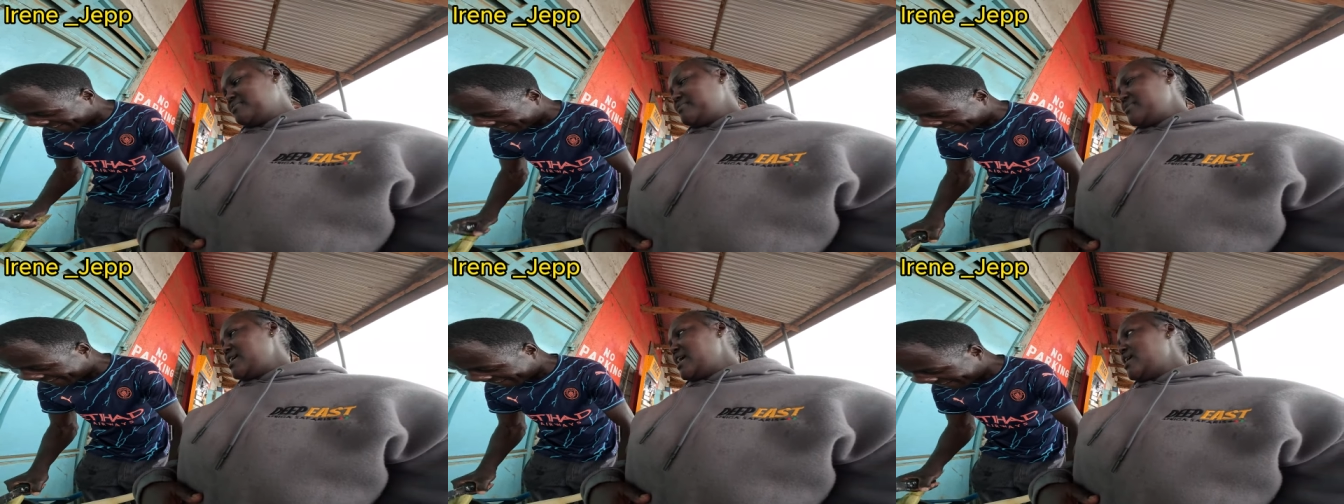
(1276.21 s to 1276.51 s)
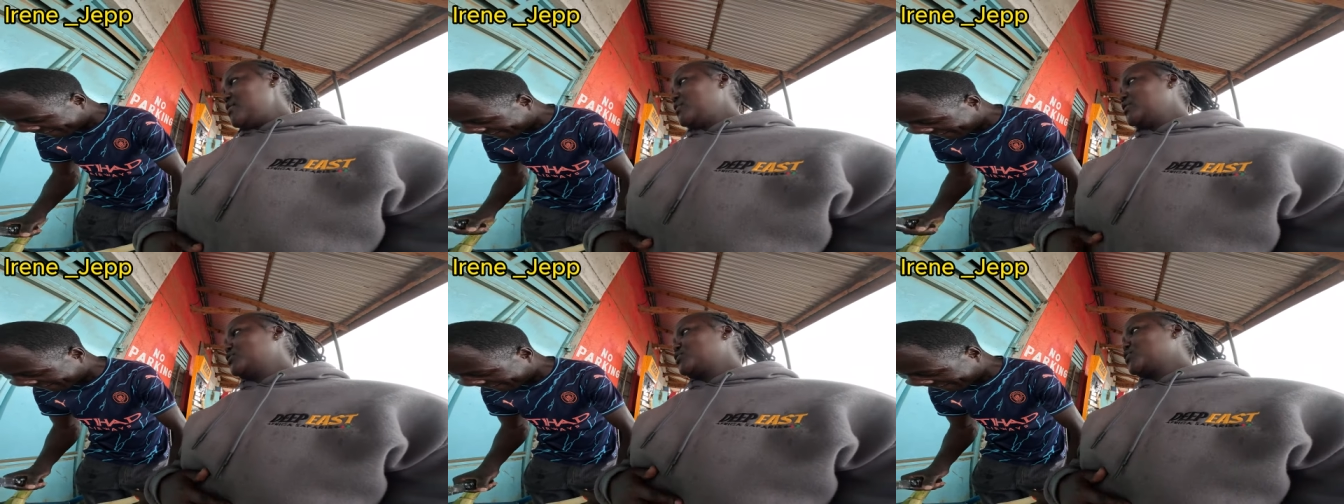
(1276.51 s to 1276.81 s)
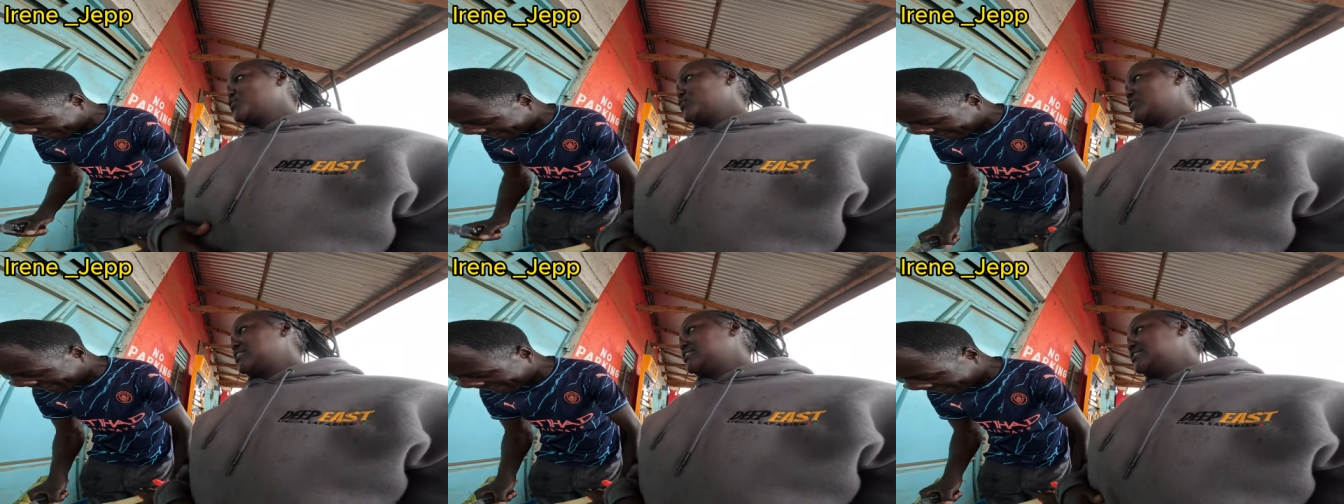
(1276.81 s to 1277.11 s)
Me, I
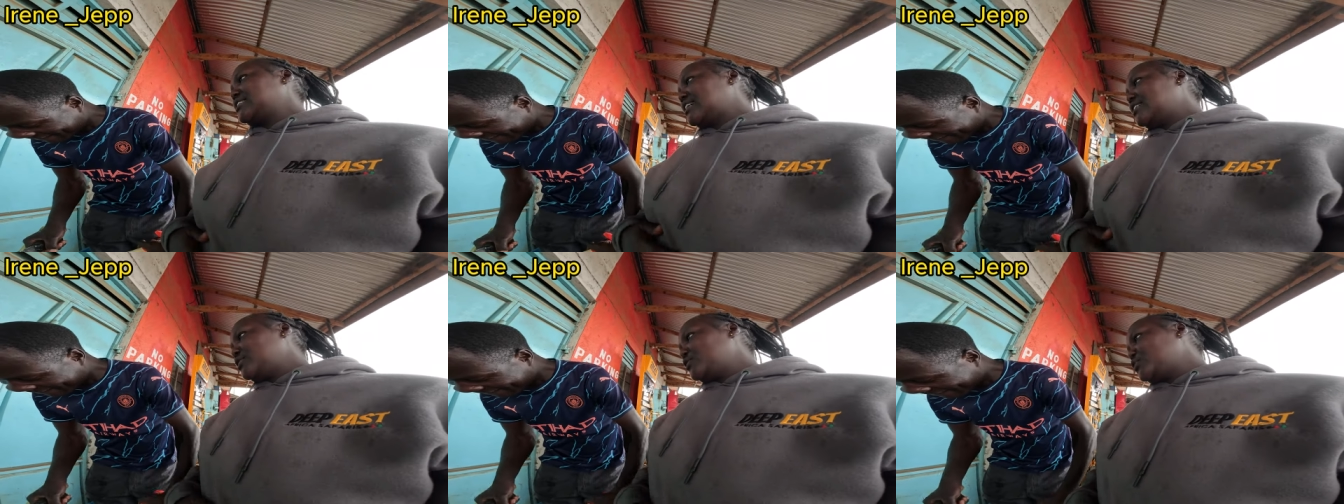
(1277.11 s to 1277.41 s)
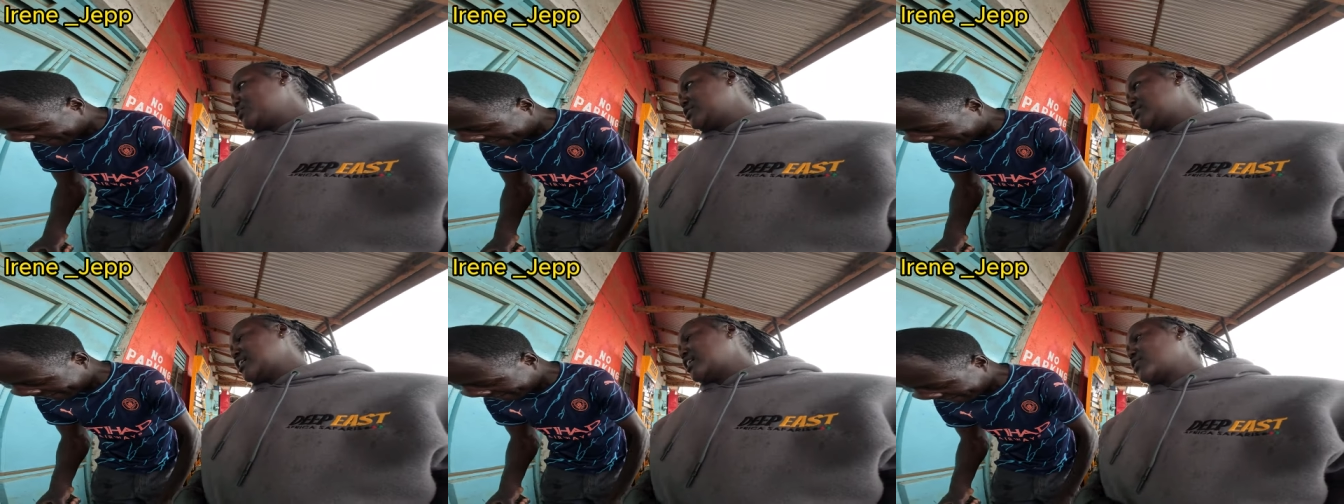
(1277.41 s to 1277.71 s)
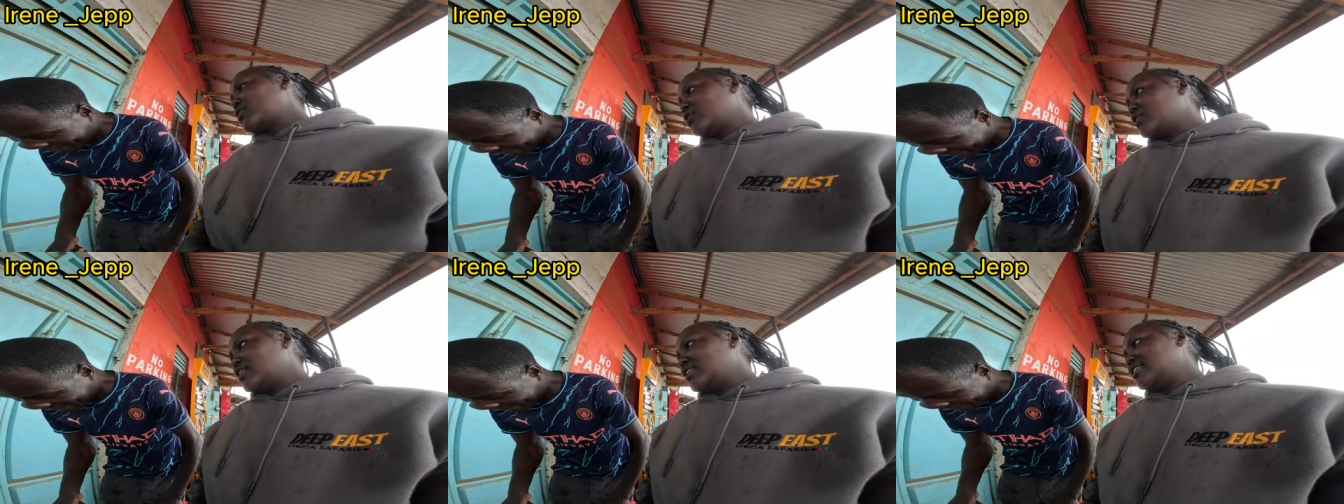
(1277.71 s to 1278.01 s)
want to venture into
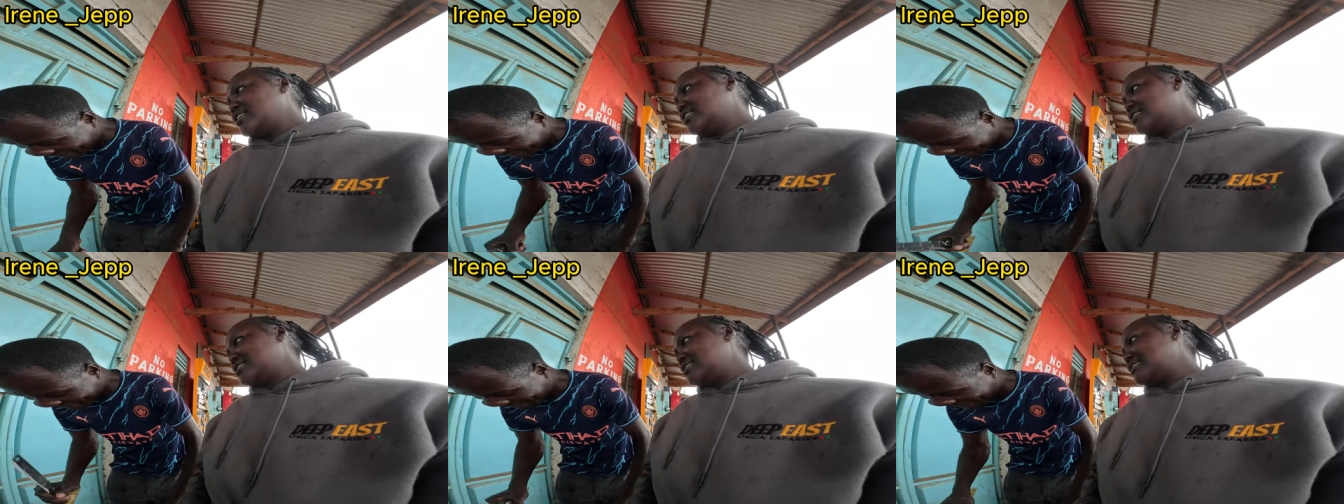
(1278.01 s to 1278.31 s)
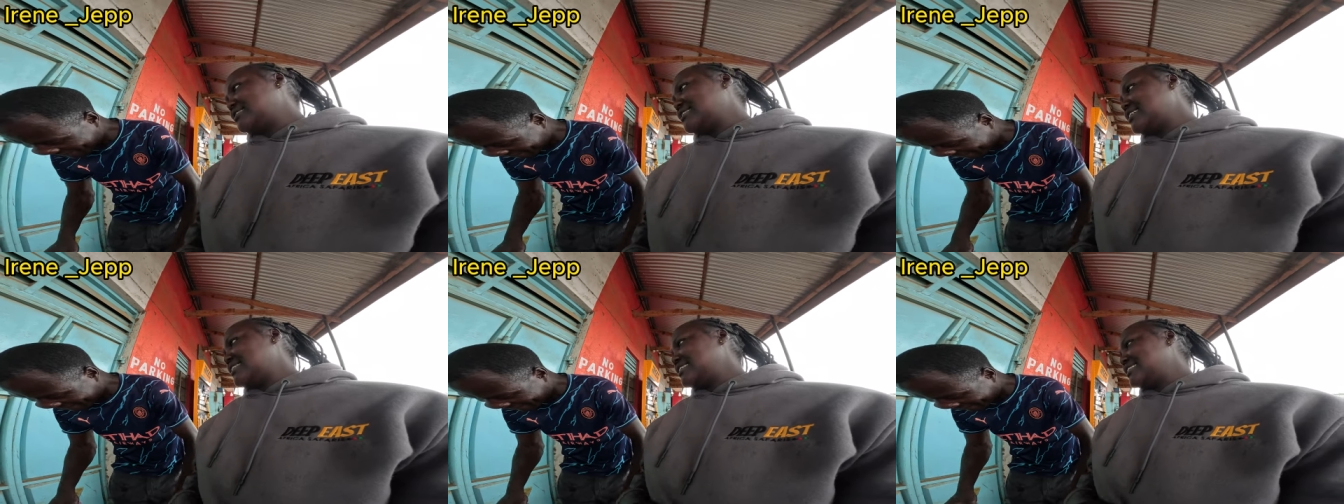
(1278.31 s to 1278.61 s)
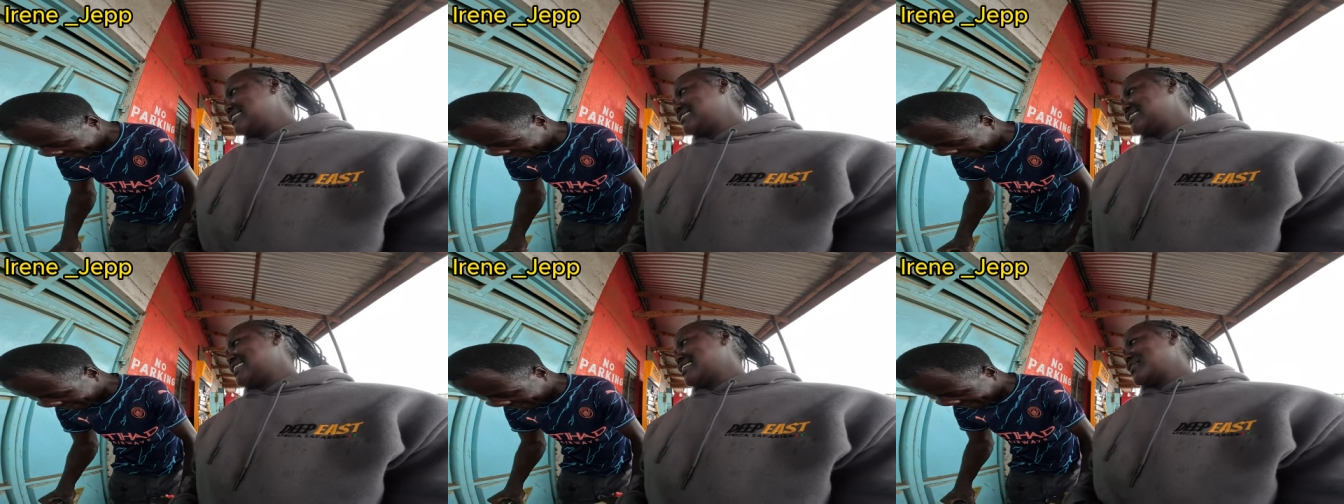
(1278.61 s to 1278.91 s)
charcoal,
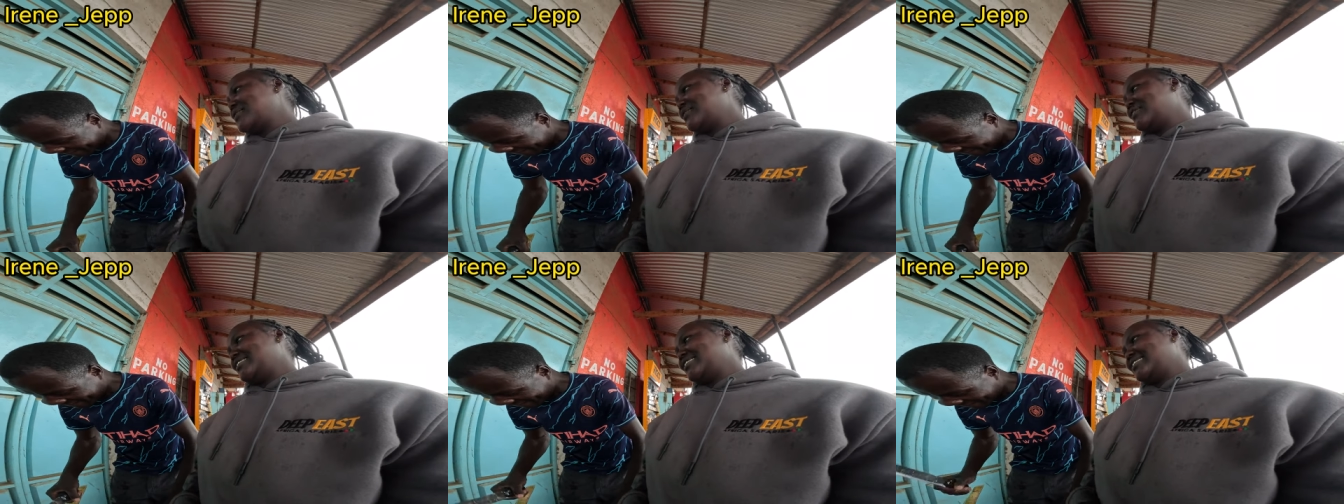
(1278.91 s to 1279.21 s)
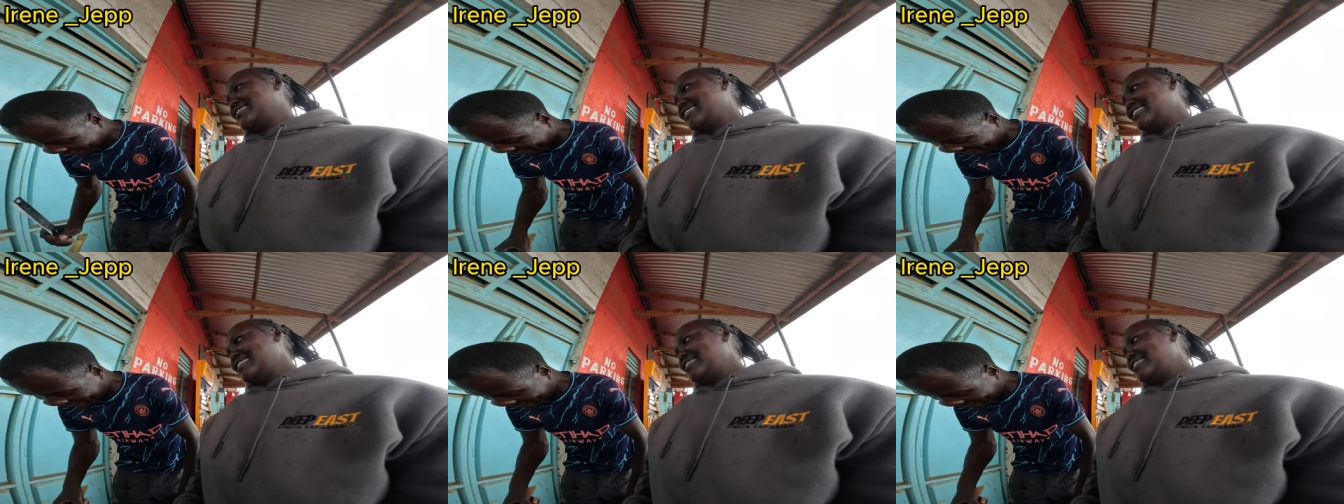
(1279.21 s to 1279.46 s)
selling charcoal.